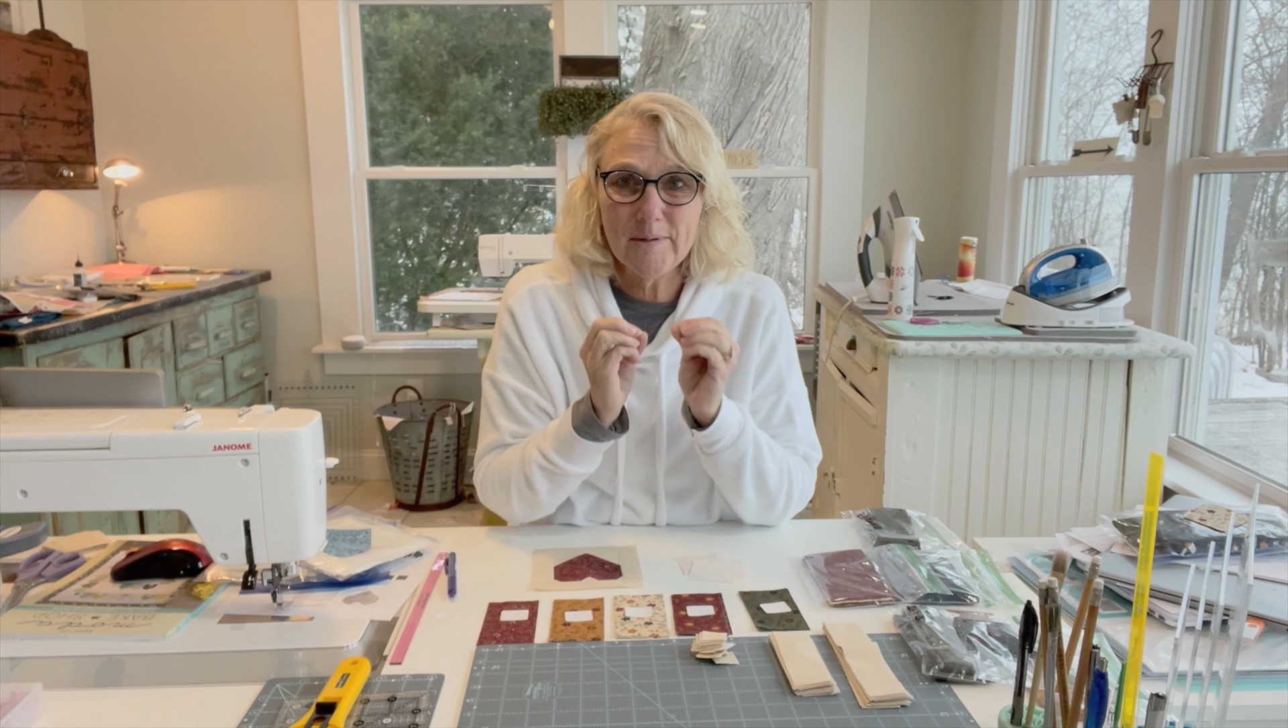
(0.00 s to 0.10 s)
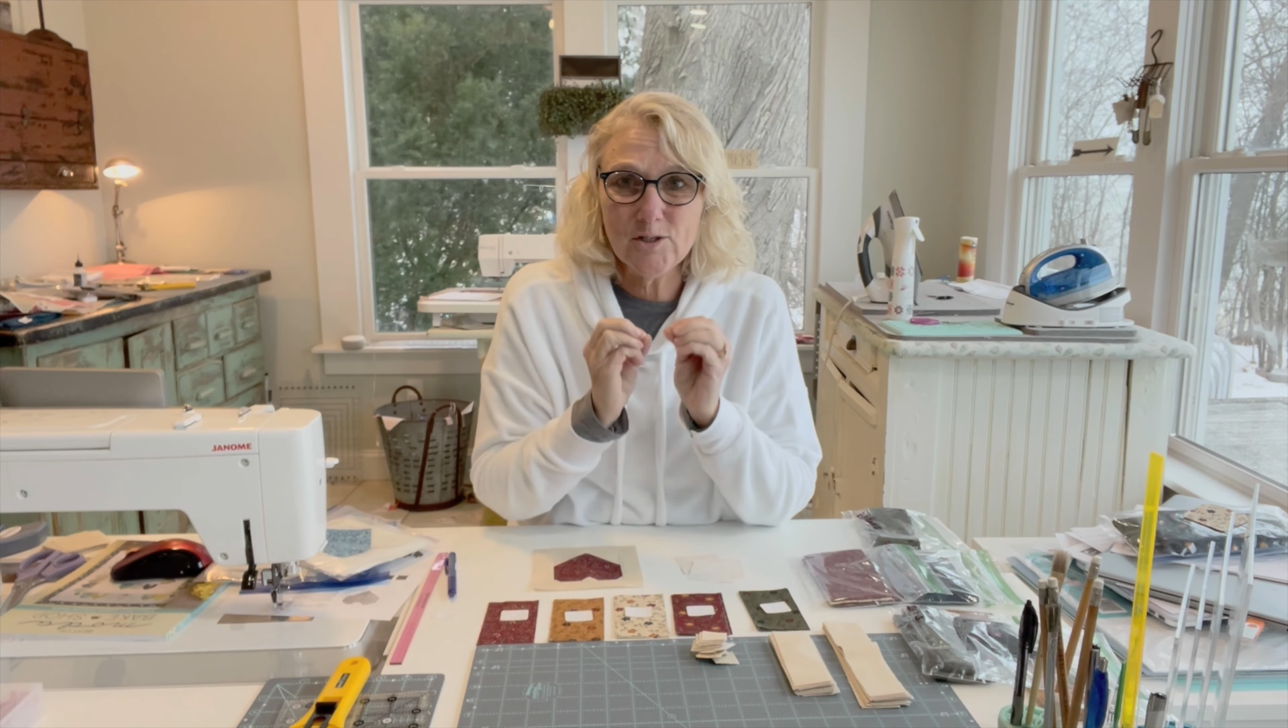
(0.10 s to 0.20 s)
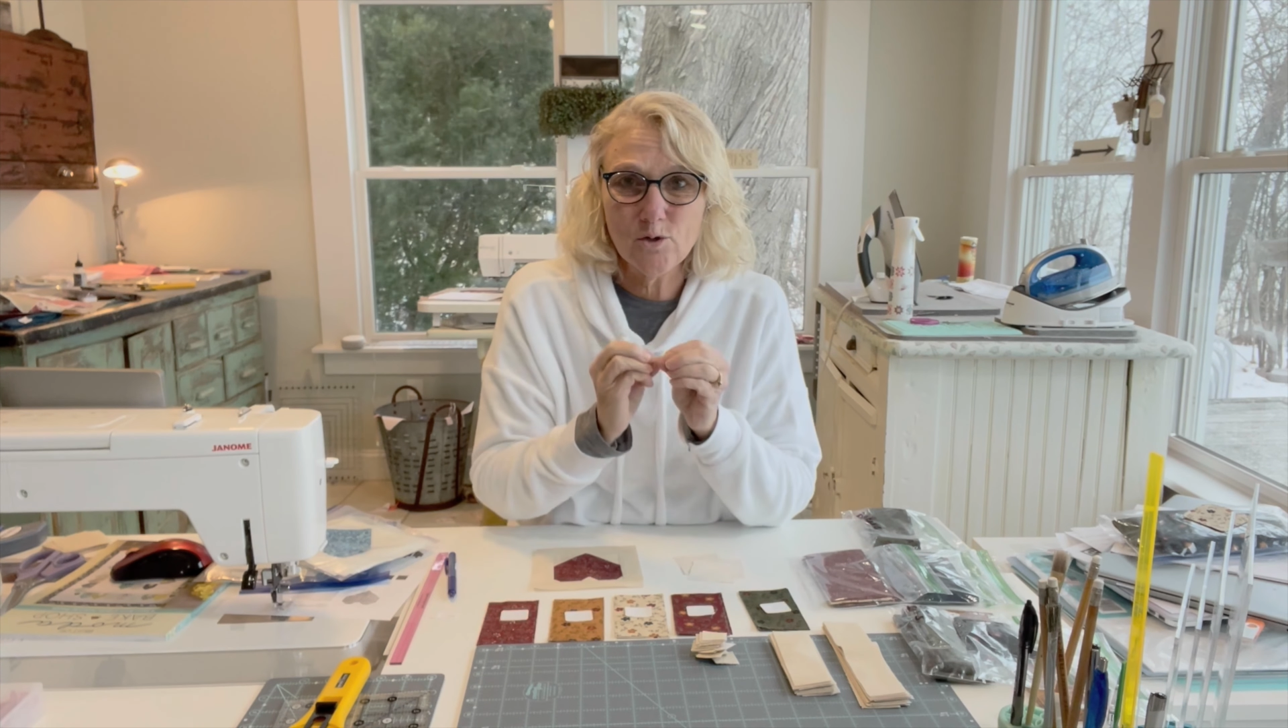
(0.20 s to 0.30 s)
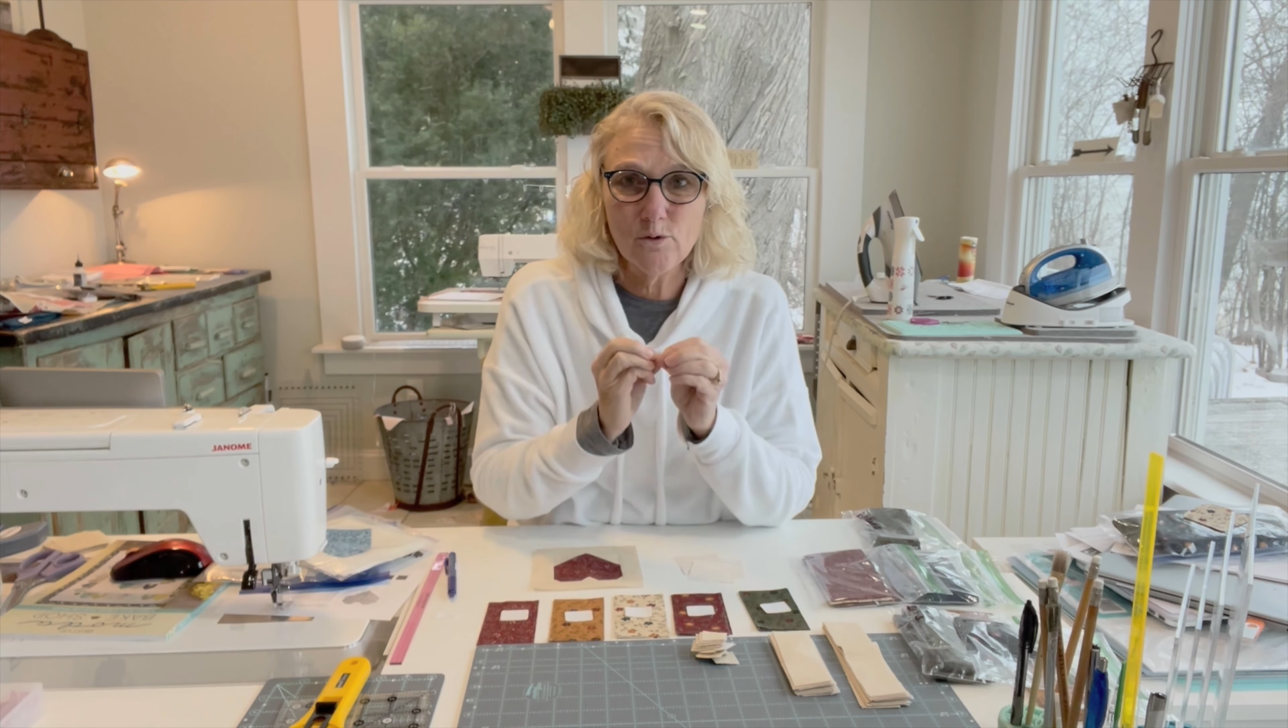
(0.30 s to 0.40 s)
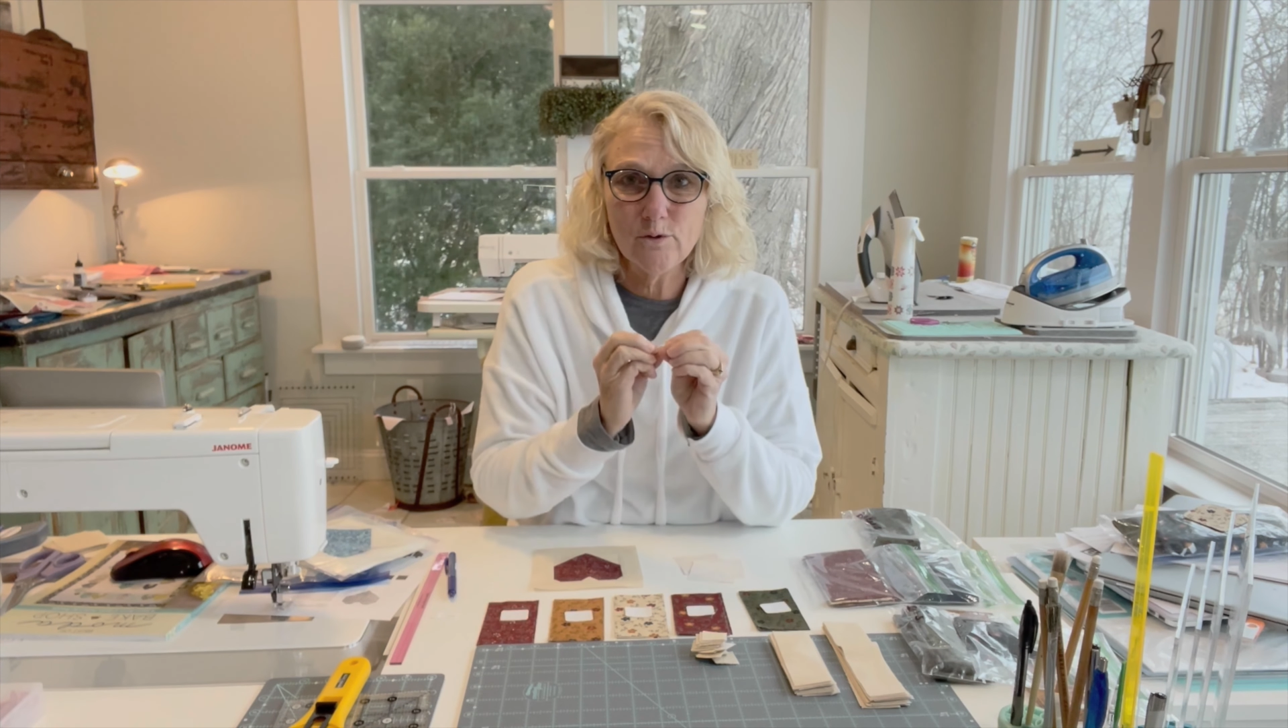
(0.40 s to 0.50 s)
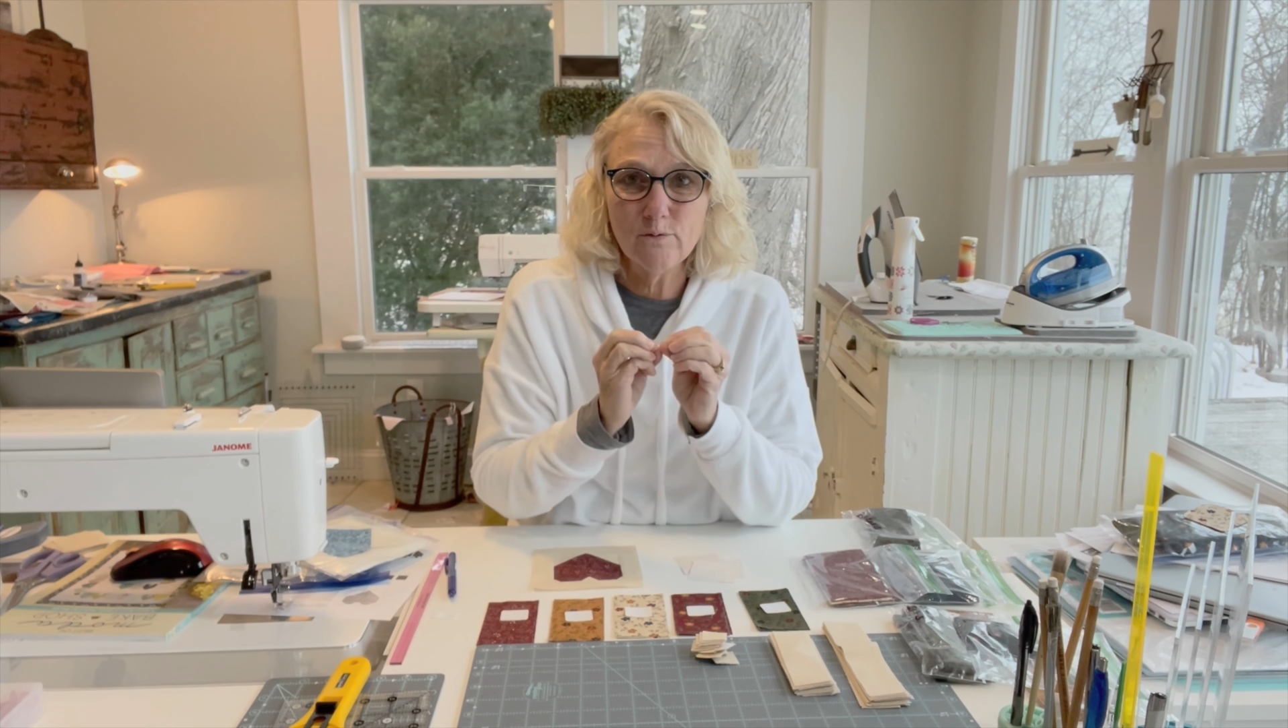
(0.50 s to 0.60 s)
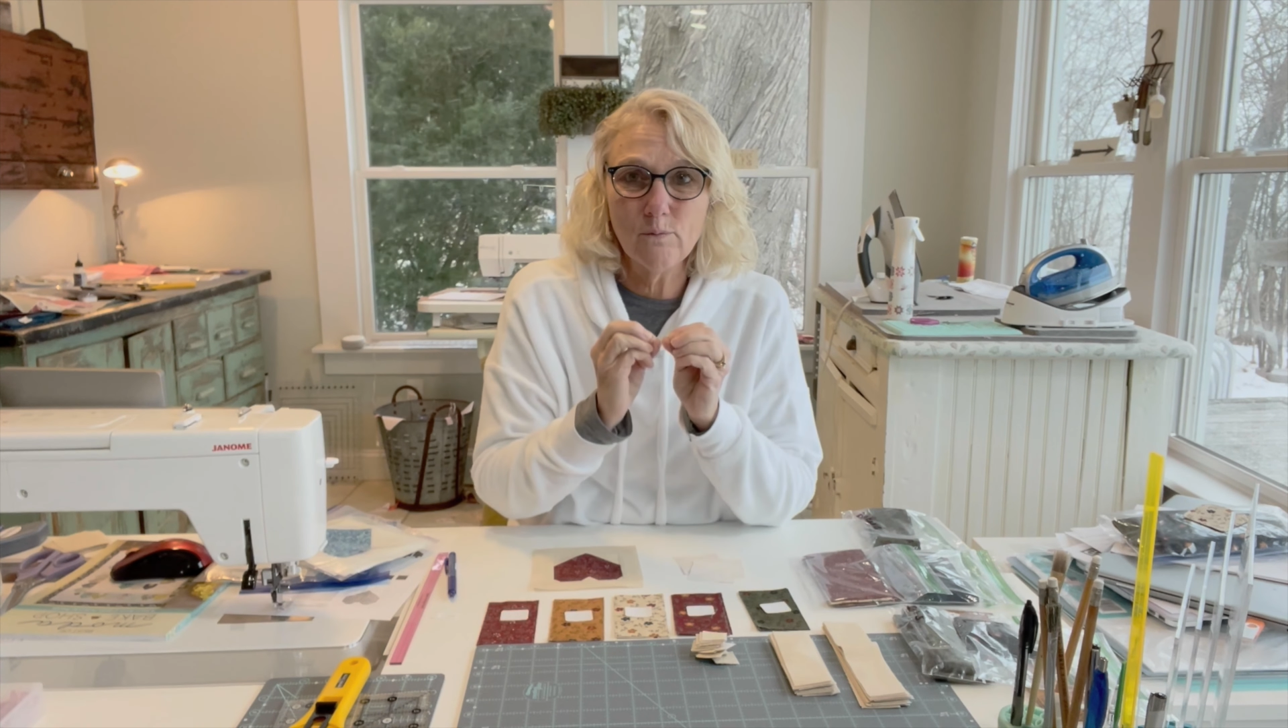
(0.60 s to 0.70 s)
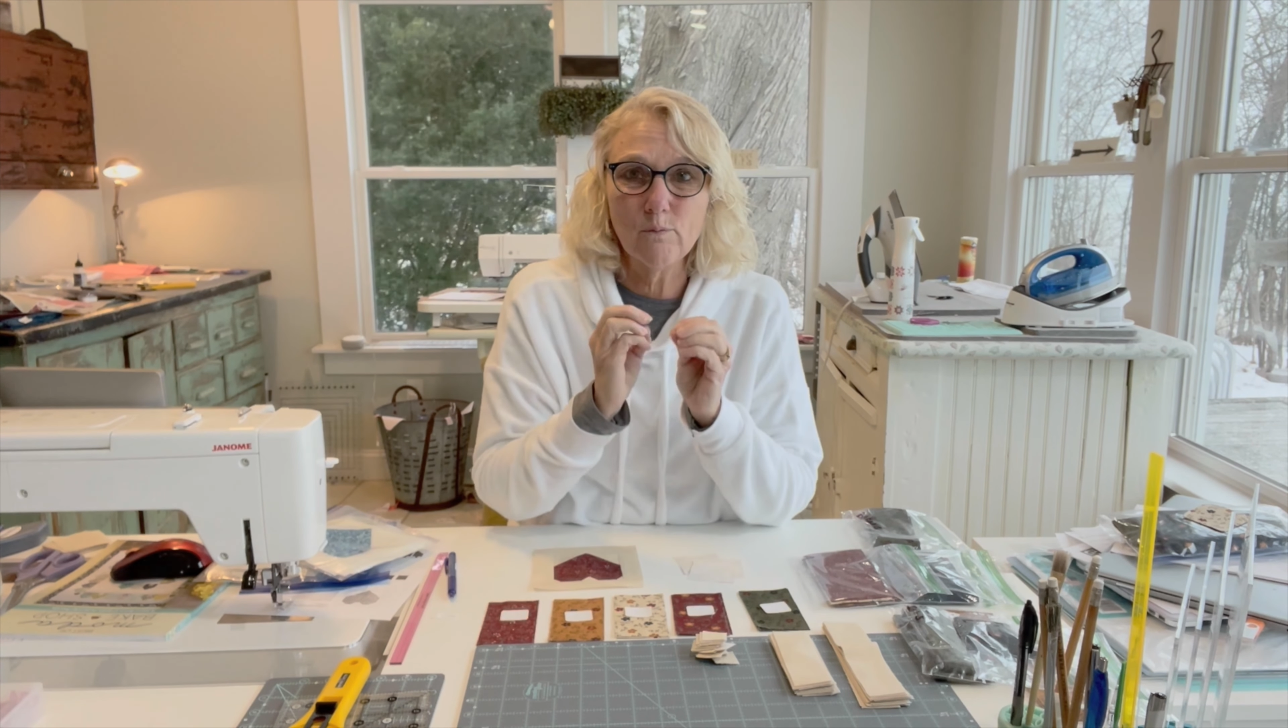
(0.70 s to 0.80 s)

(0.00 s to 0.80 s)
show you